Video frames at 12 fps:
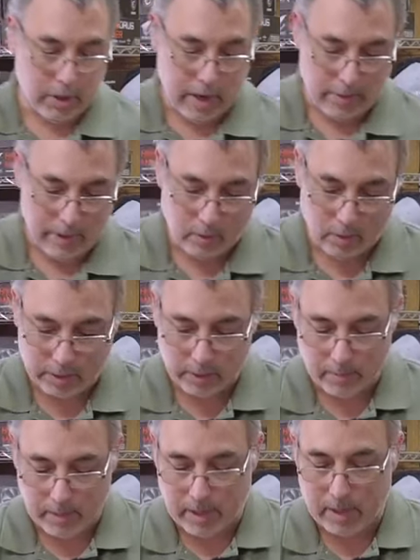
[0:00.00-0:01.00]
you how that works
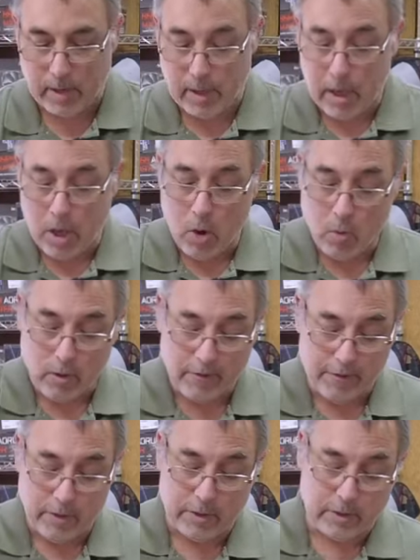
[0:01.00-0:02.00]
in a minute. We're
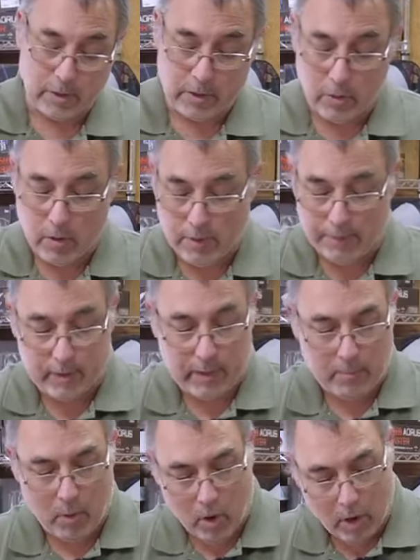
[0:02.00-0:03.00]
gonna fill this to
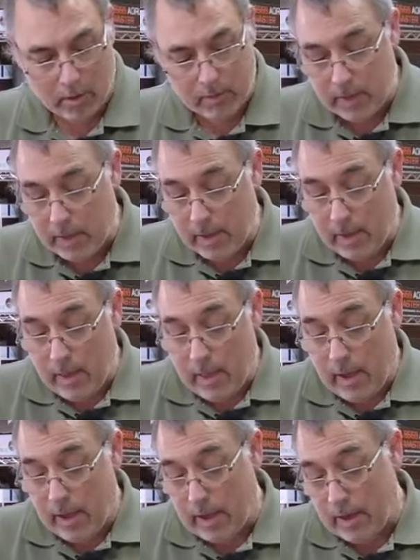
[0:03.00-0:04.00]
250 bar.
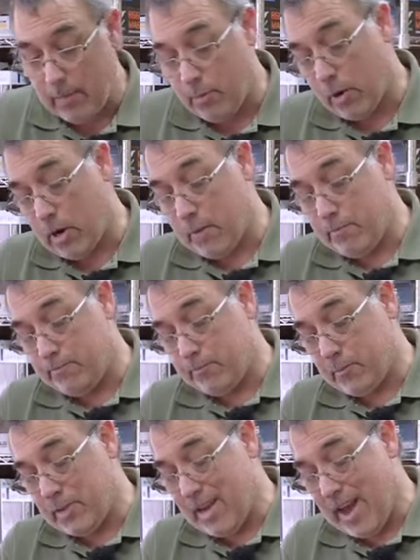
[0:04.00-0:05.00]
Uh, we're gonna
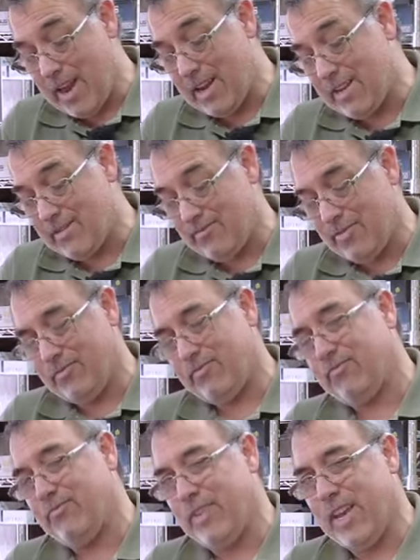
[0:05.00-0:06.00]
kind of
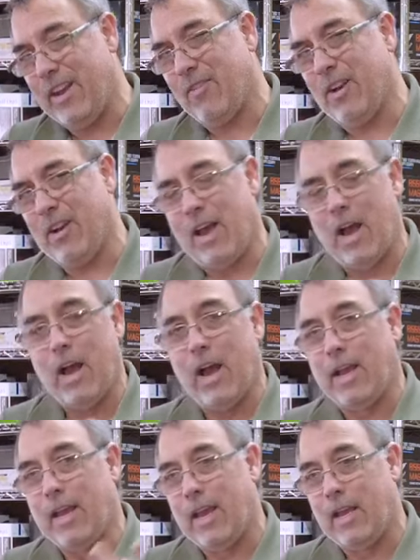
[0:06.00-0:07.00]
hear it. I,
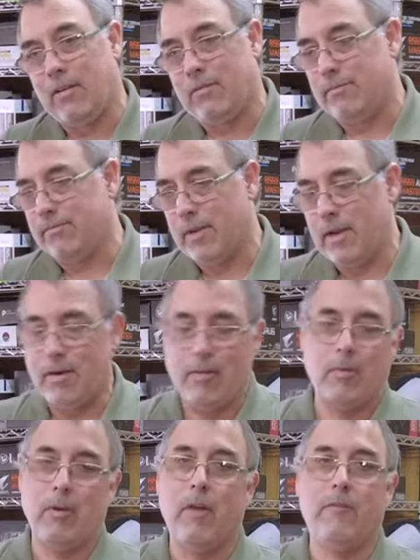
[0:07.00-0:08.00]
I can't. I
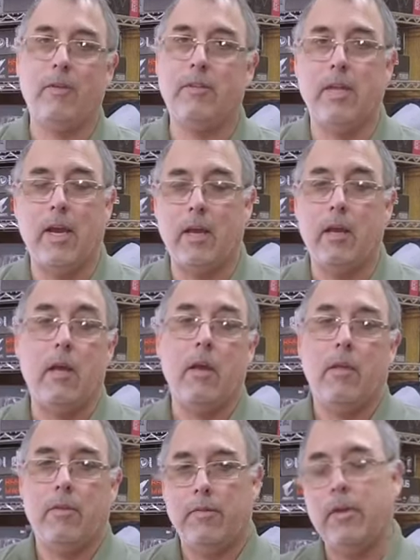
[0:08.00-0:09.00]
would love to say
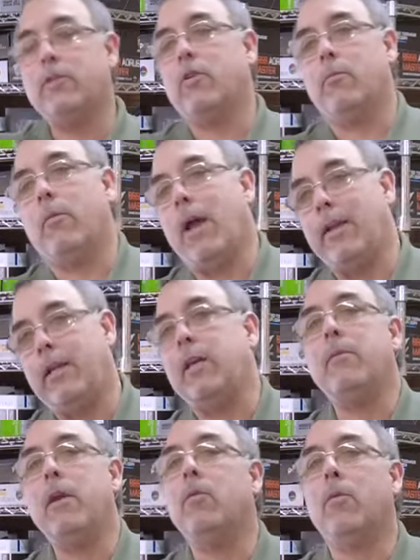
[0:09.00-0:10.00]
these are my
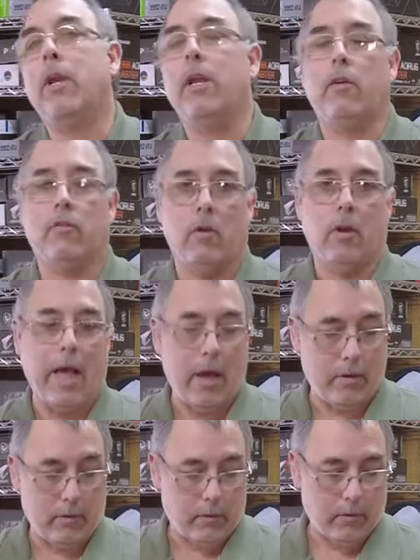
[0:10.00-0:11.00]
dB readings on
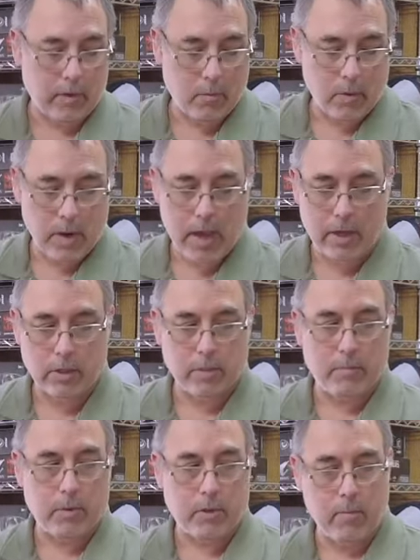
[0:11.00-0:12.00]
loudness because I want to actually put the